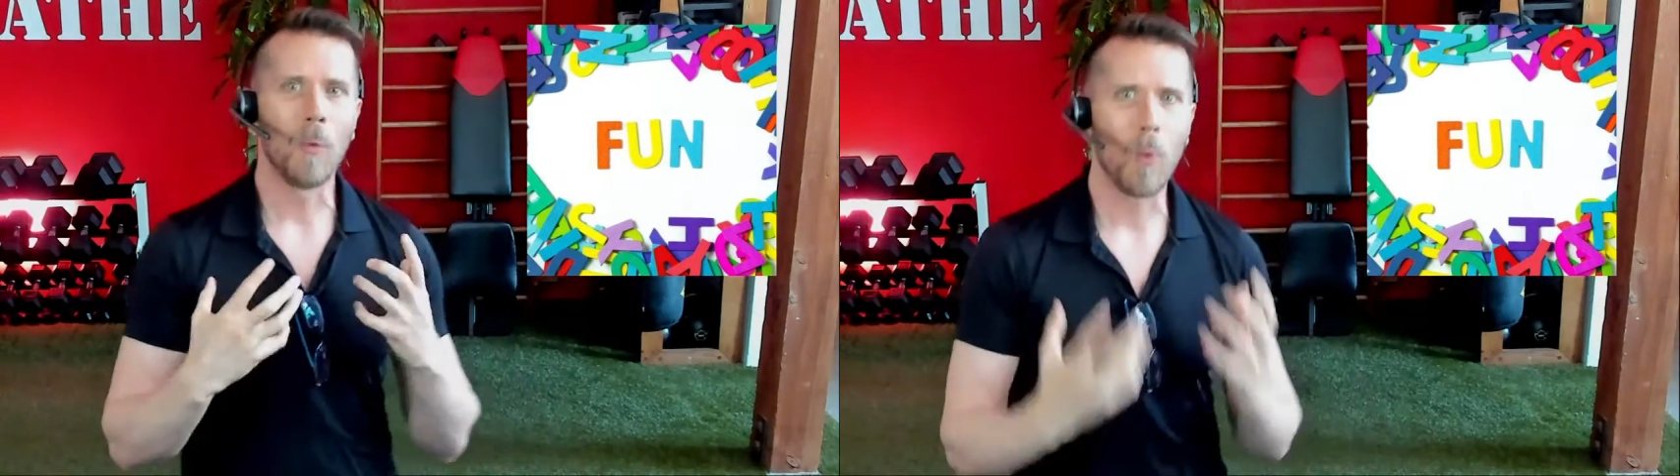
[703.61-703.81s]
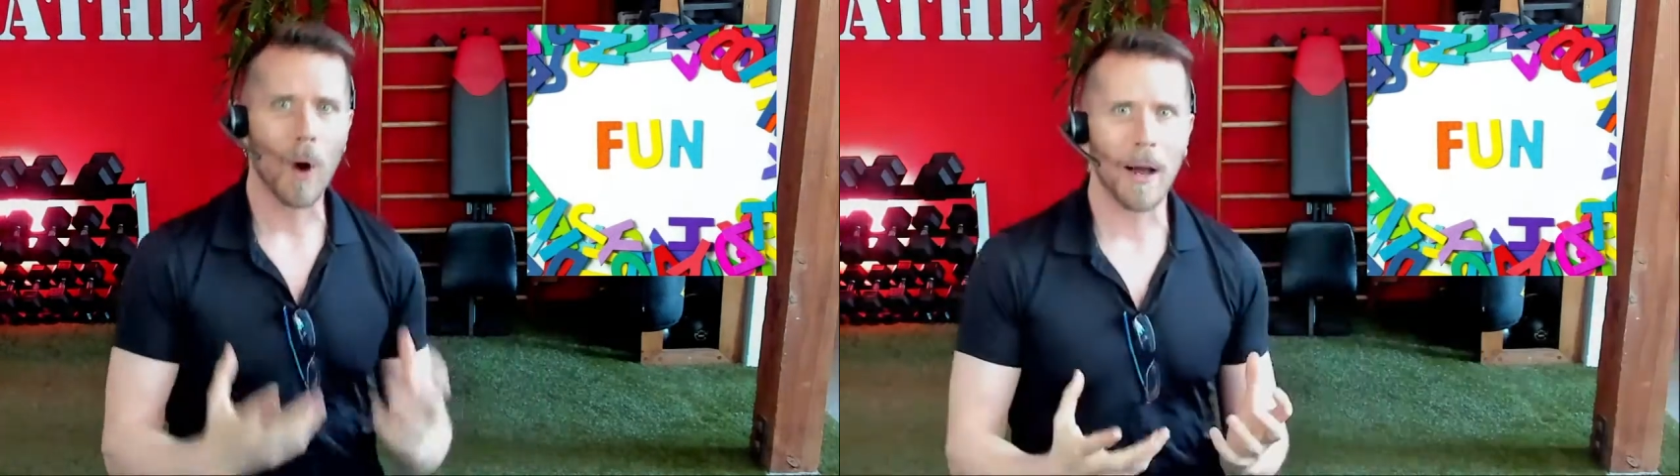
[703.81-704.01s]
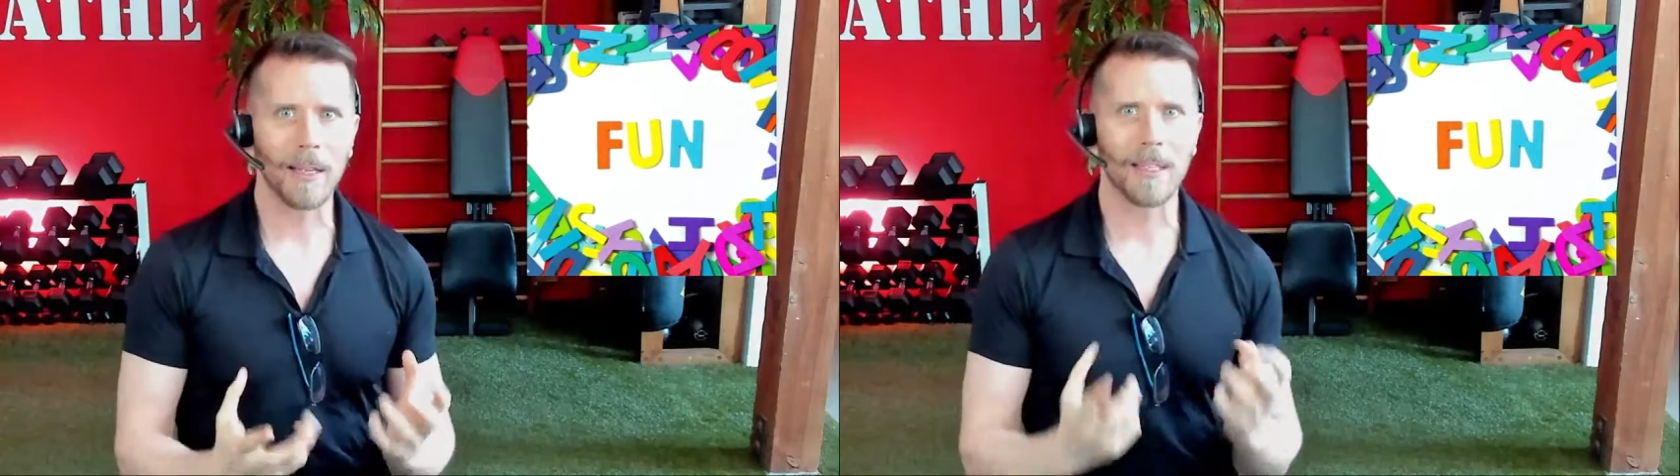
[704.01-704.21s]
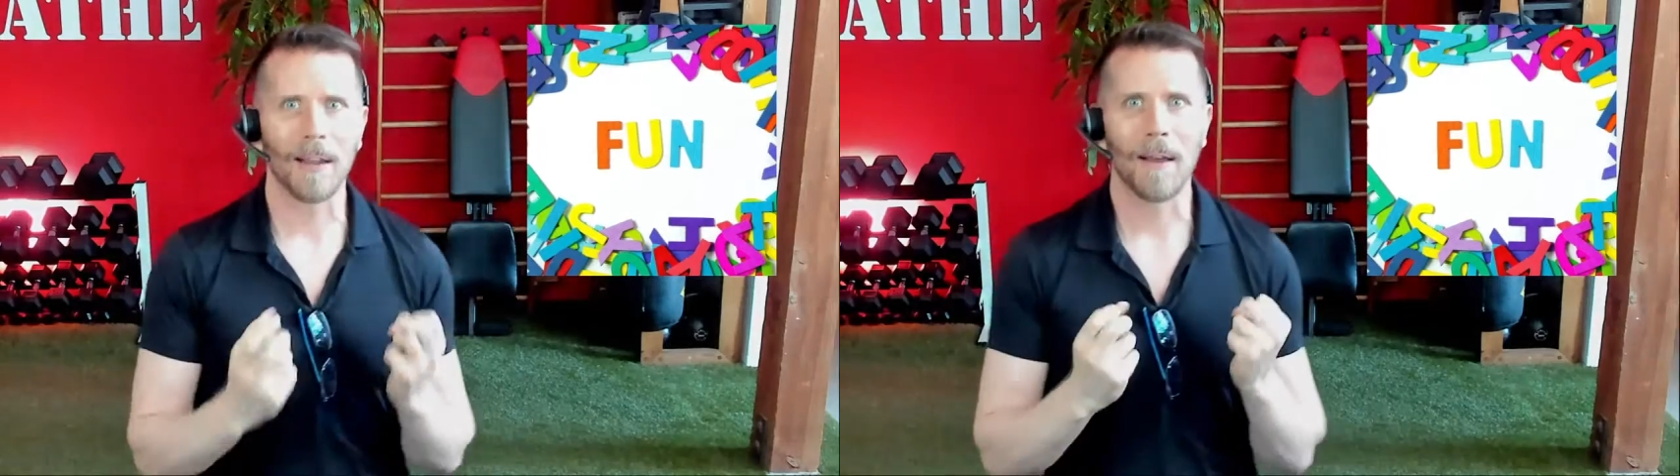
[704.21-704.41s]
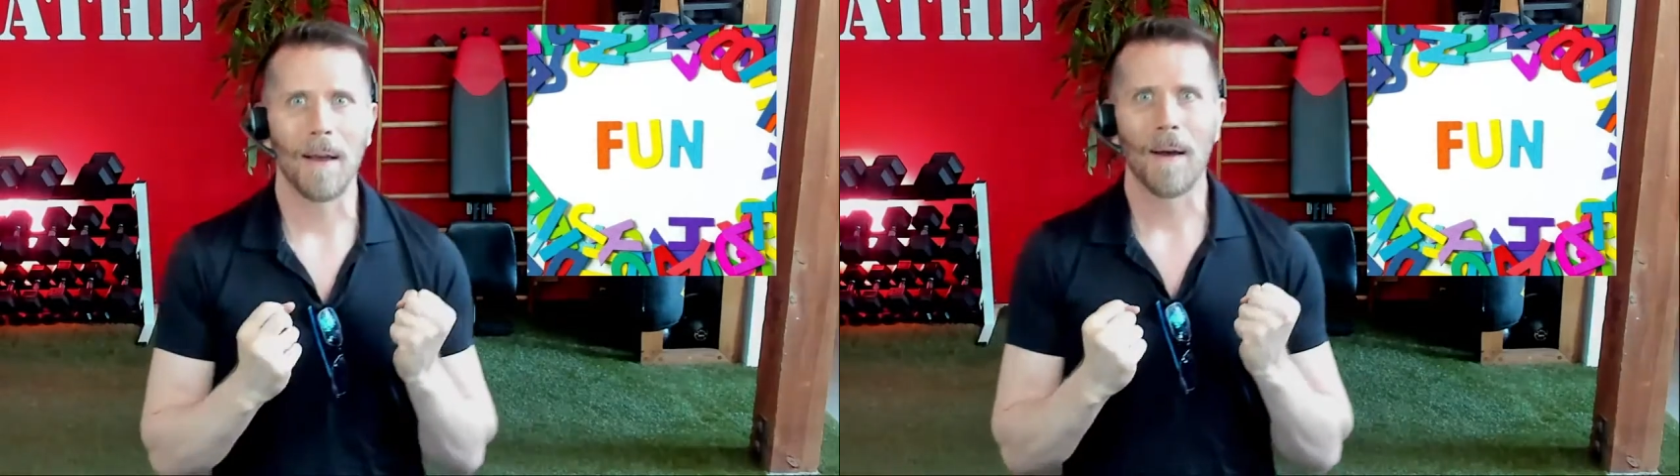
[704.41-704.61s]
was
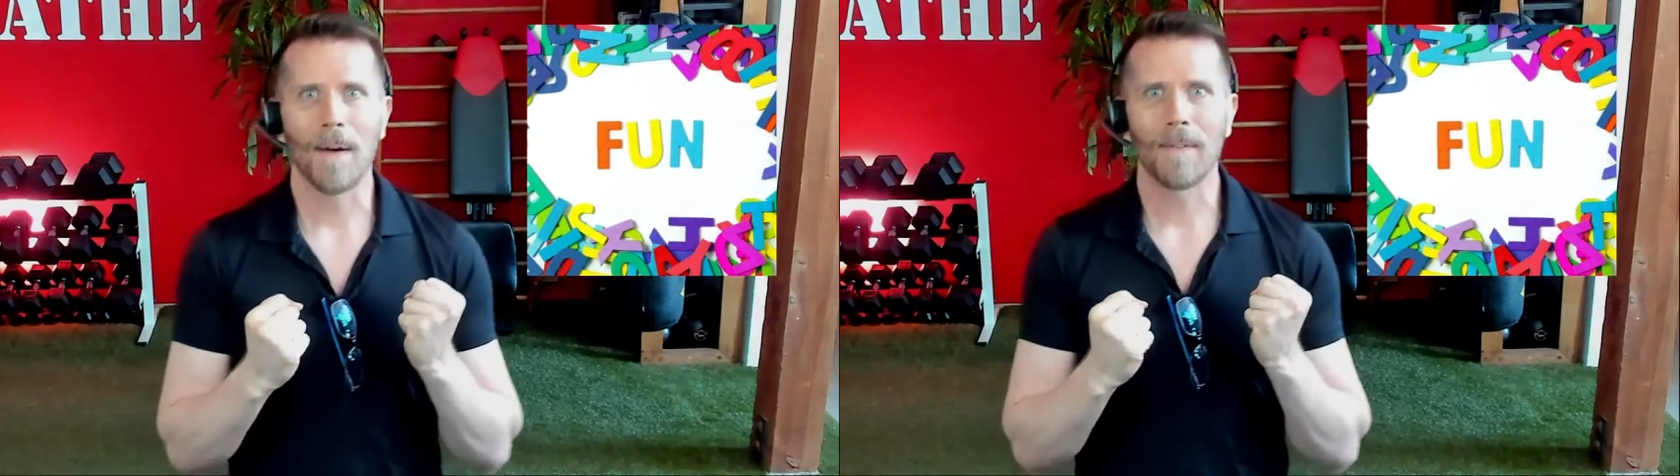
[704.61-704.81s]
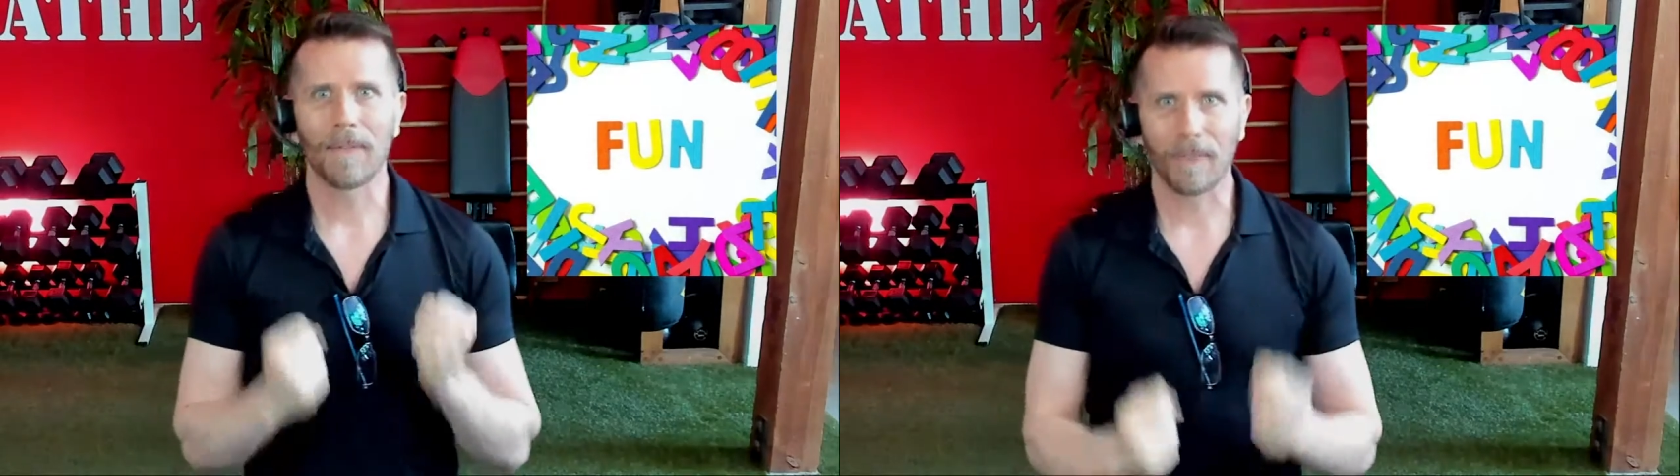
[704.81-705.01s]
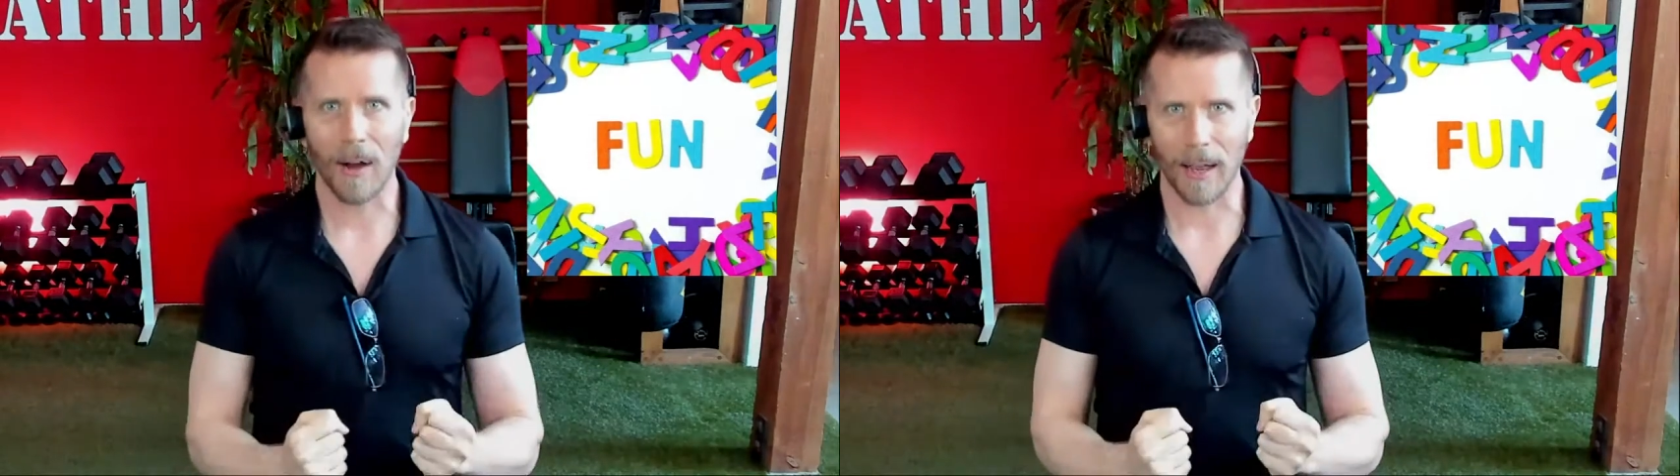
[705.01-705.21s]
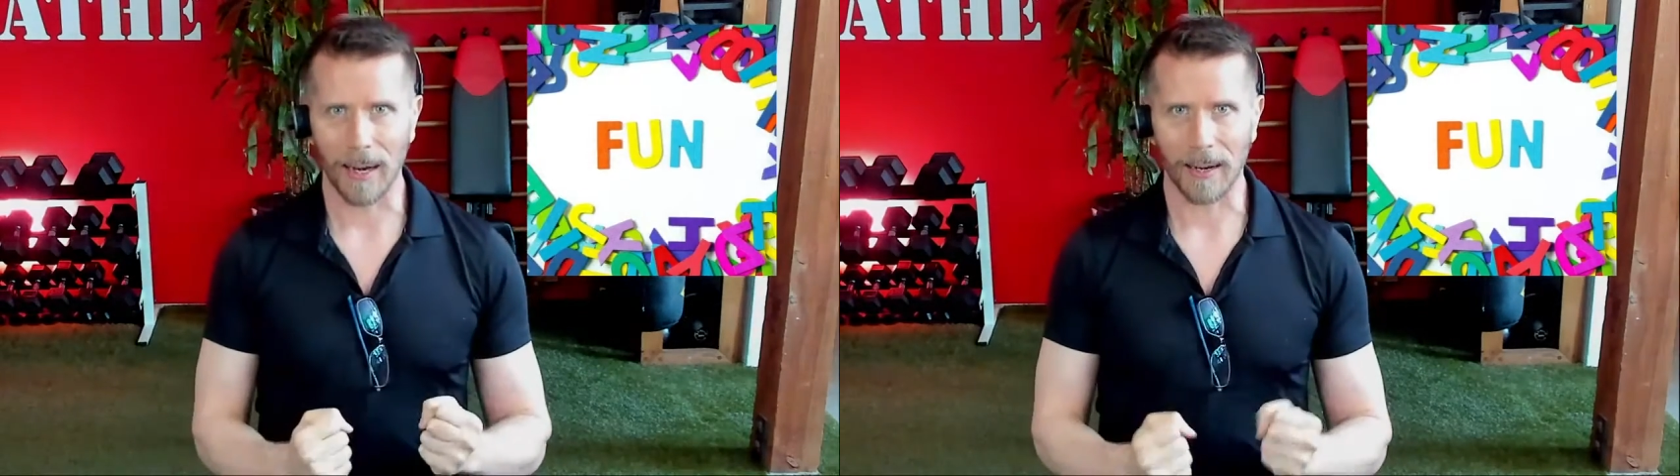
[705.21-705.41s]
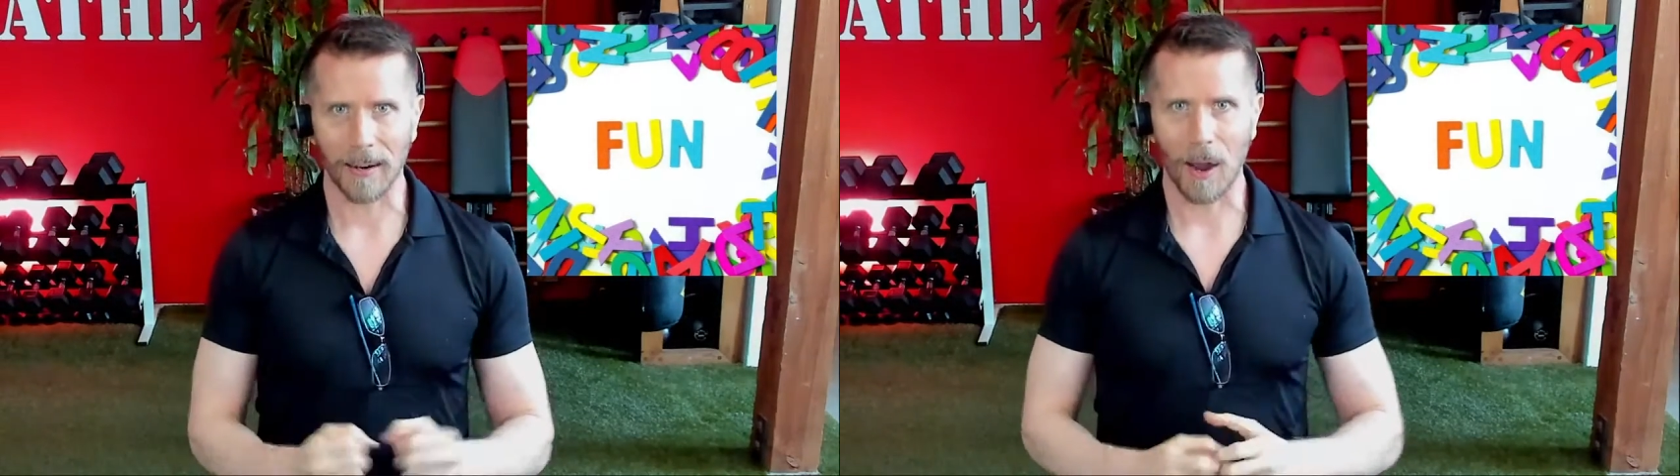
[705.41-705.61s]

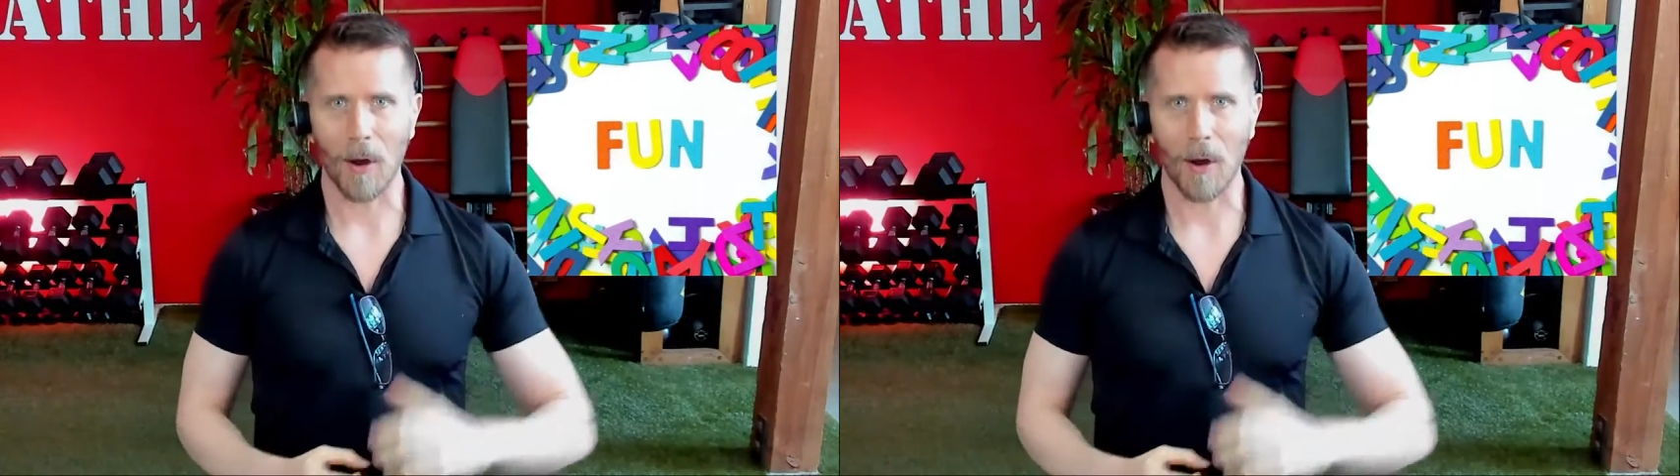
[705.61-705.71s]
fun.